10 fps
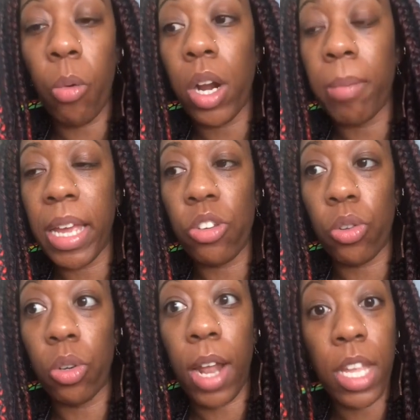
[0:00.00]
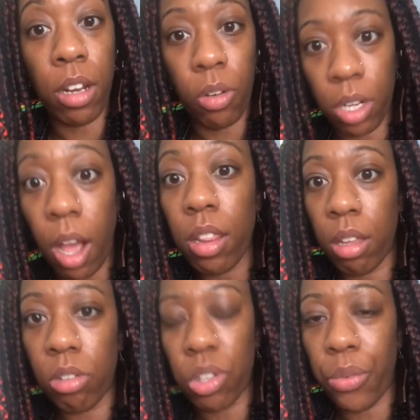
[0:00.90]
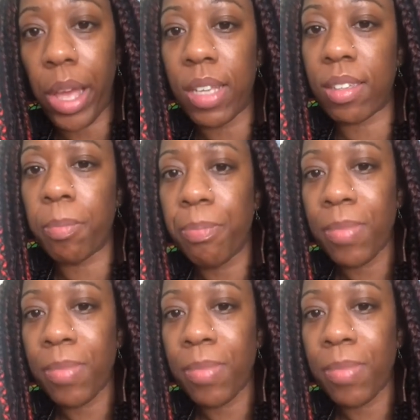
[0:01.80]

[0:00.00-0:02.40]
I want to make sure that they got those facts,